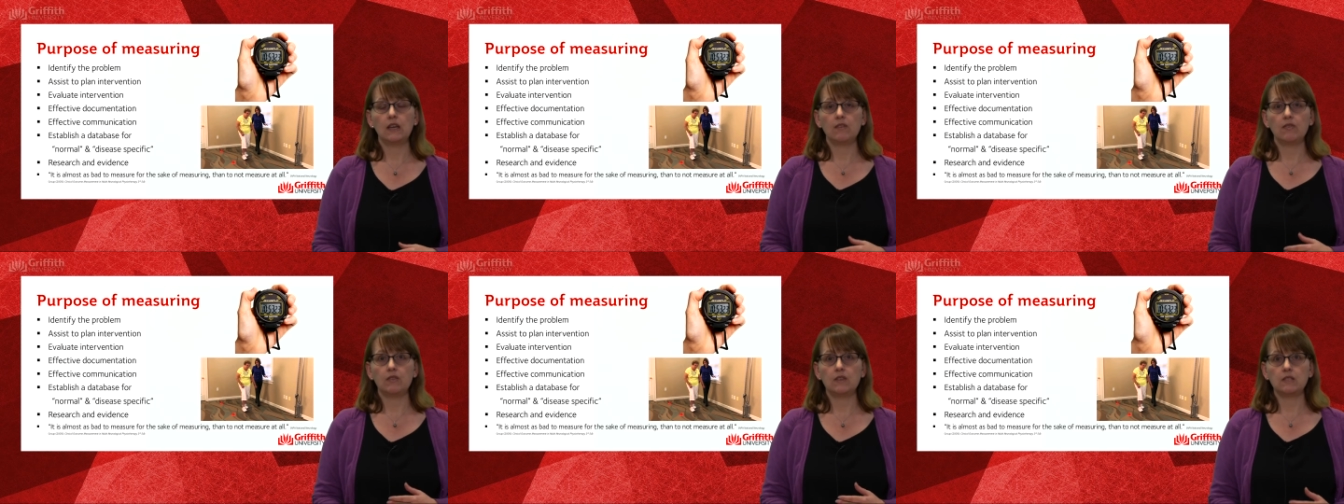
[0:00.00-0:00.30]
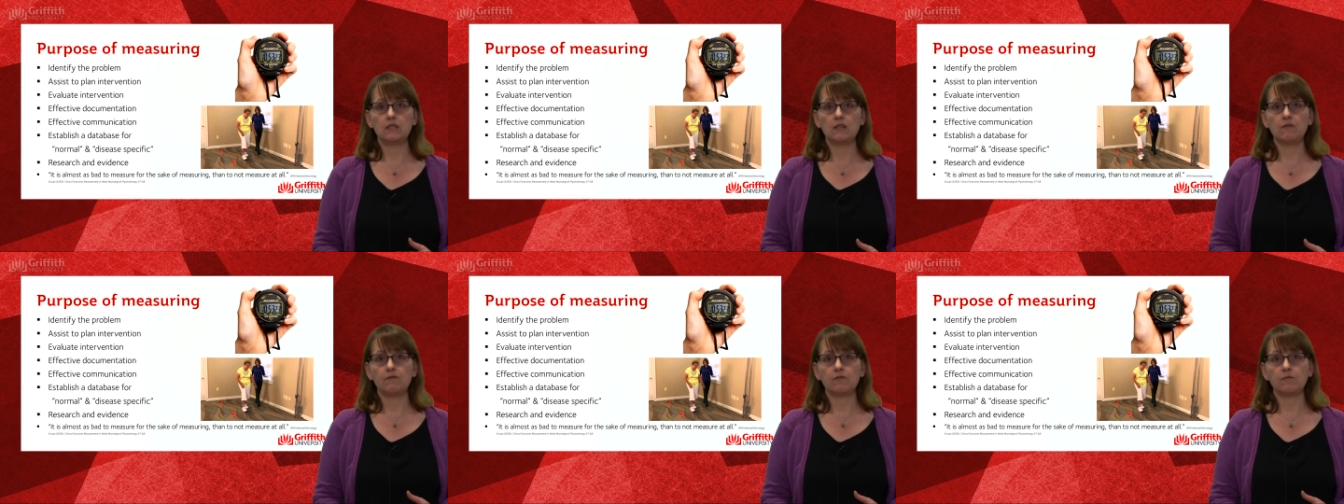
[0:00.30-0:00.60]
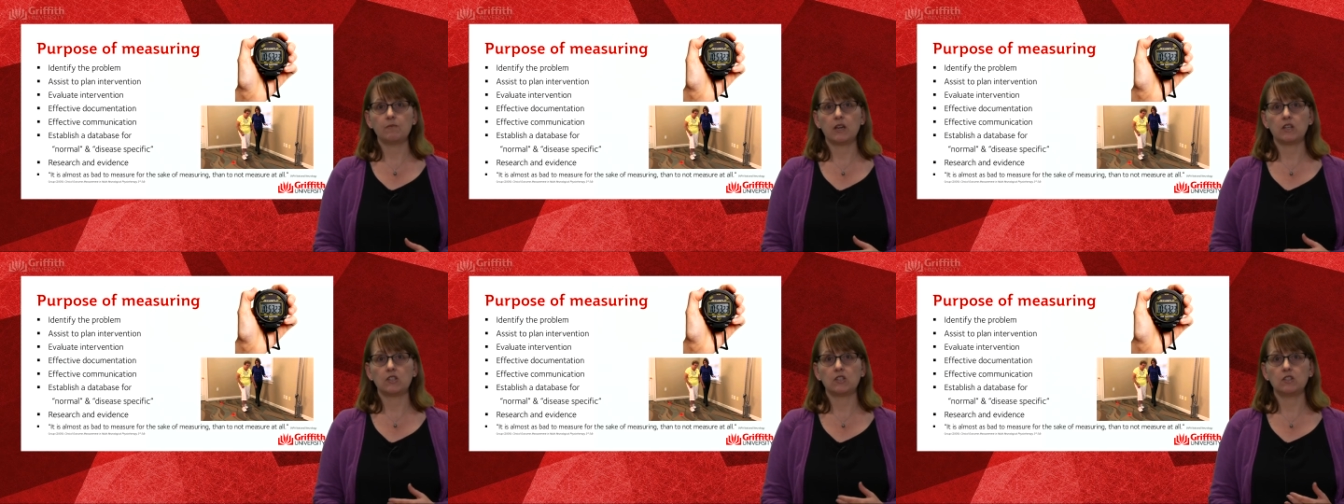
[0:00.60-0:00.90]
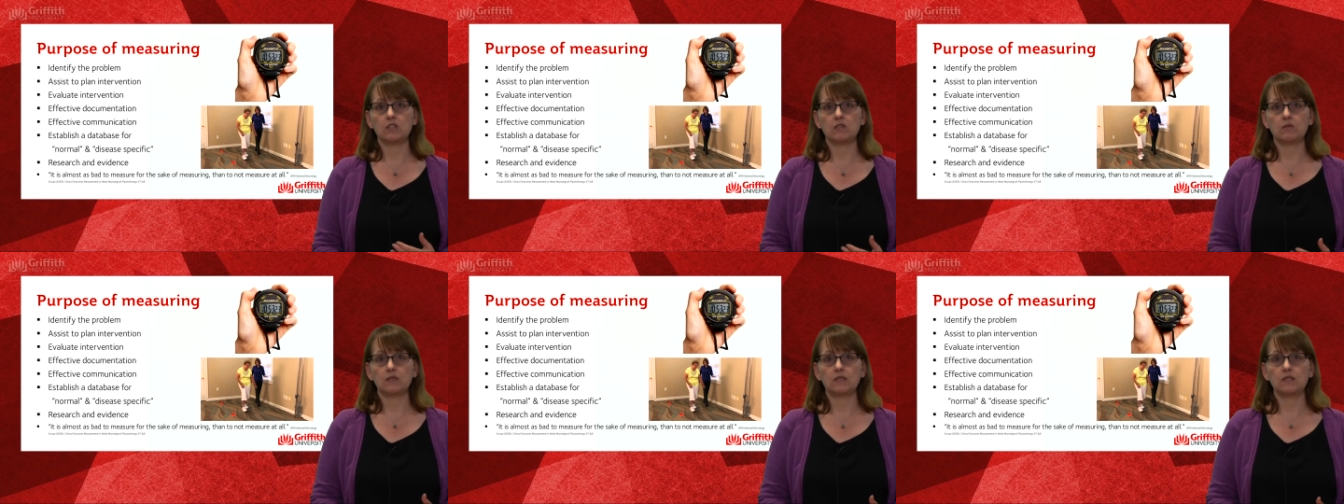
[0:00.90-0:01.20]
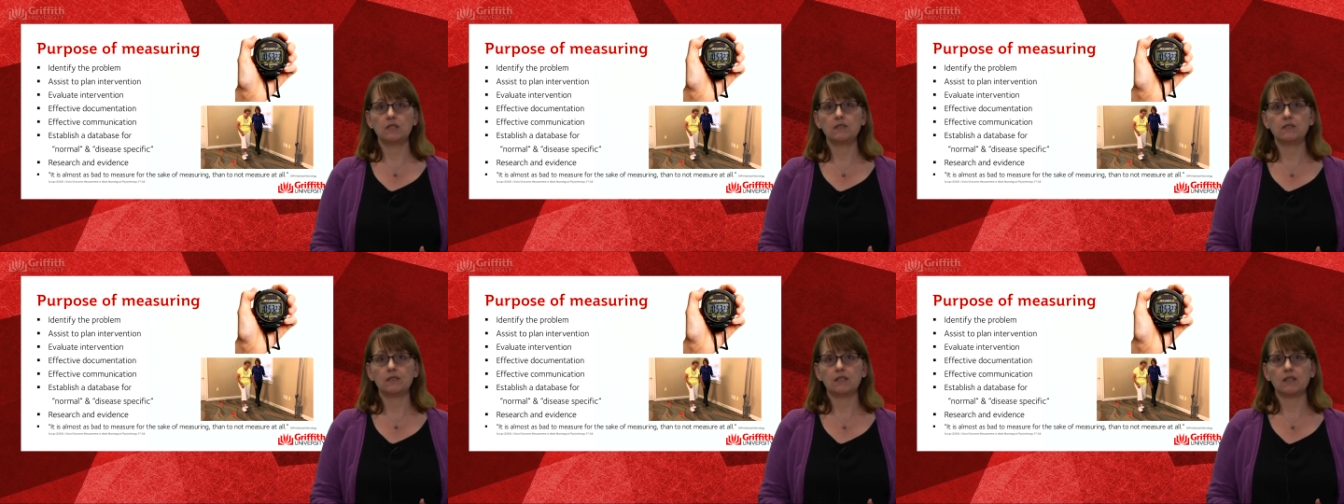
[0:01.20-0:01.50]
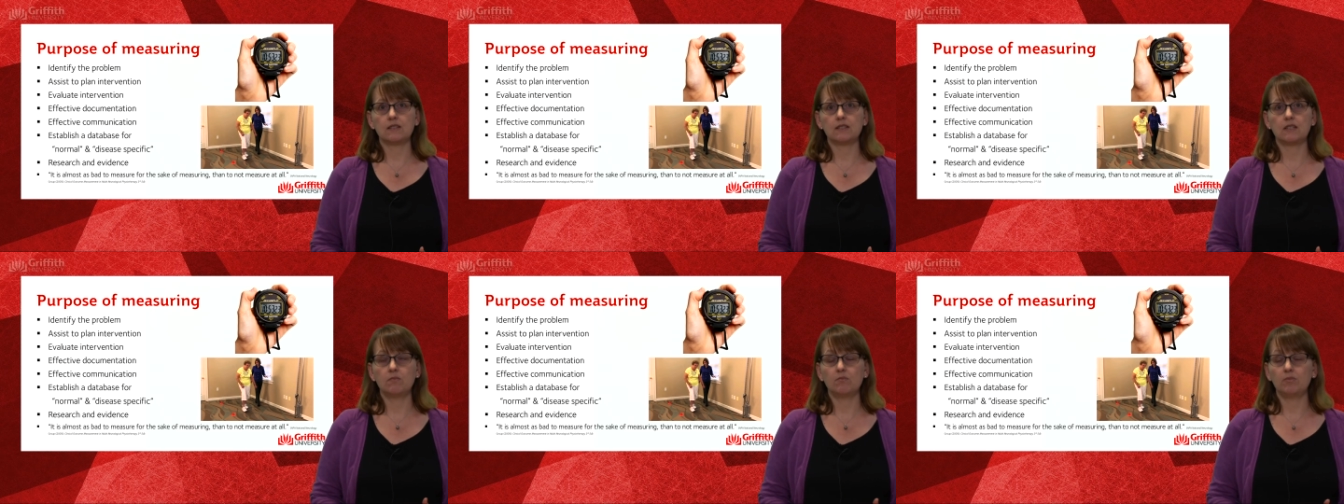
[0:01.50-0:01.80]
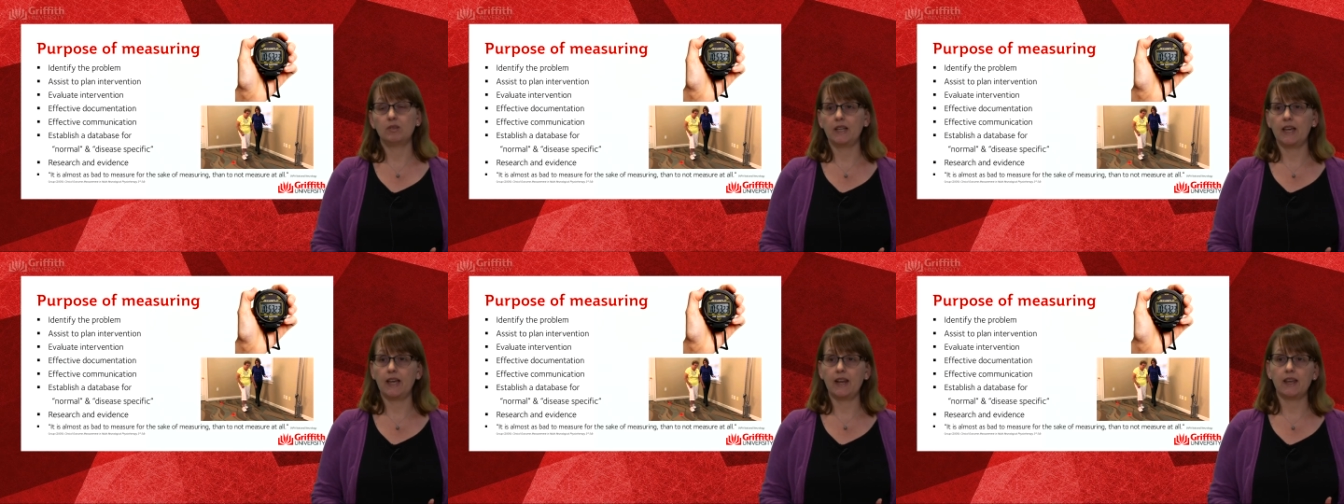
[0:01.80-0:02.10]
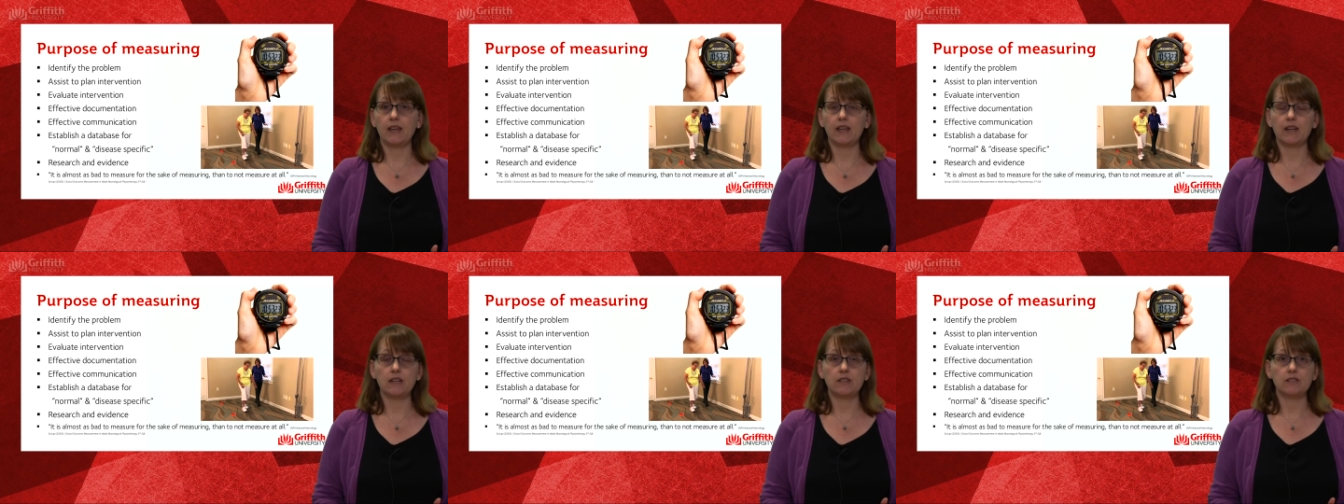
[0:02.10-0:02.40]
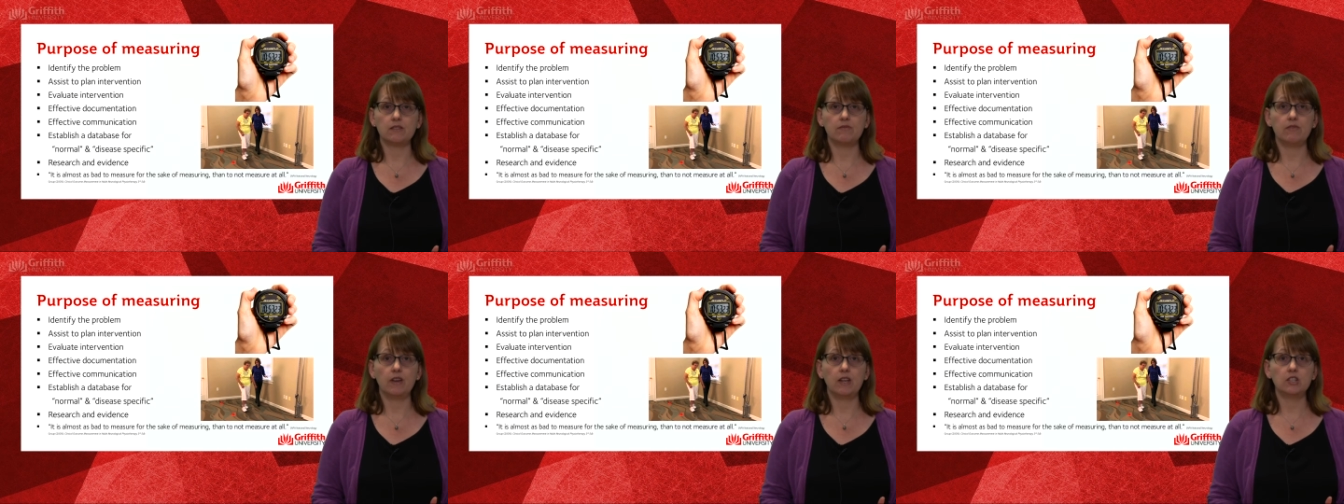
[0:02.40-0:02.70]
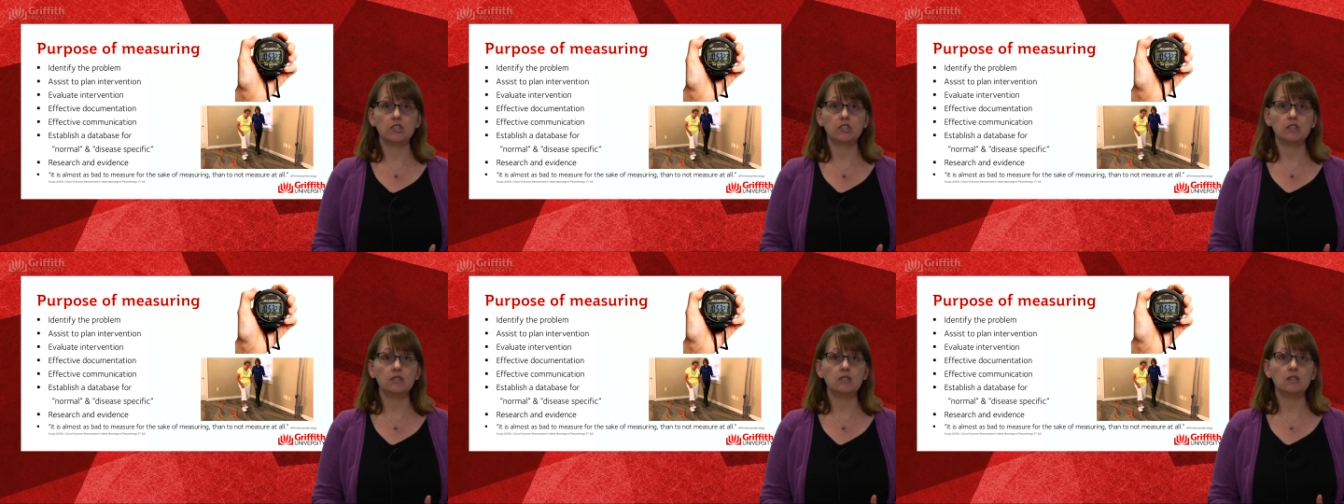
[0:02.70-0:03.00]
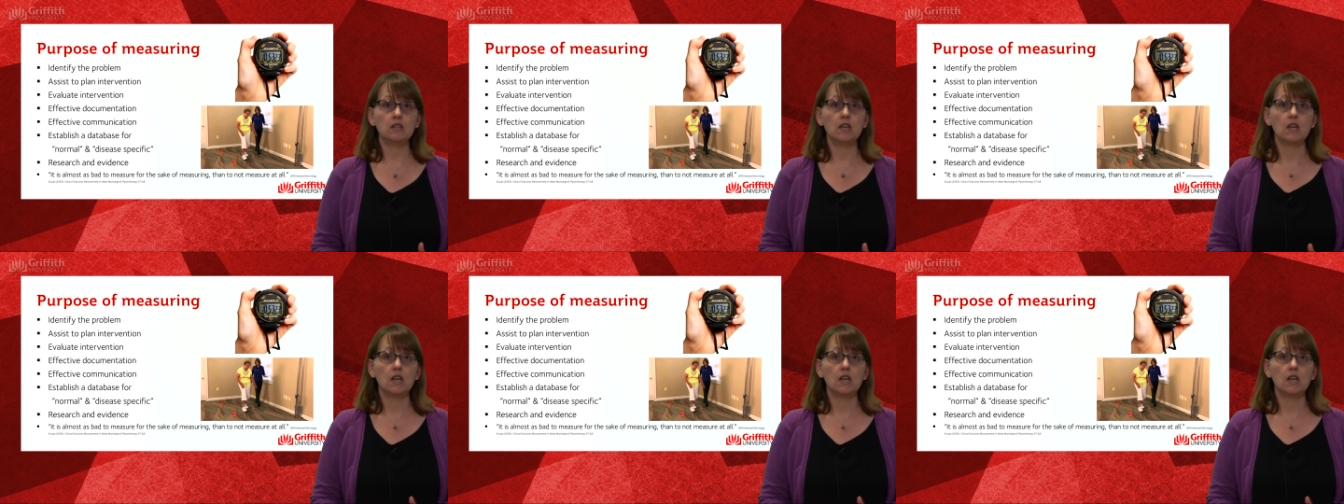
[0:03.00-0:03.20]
this information to assist us in planning an intervention.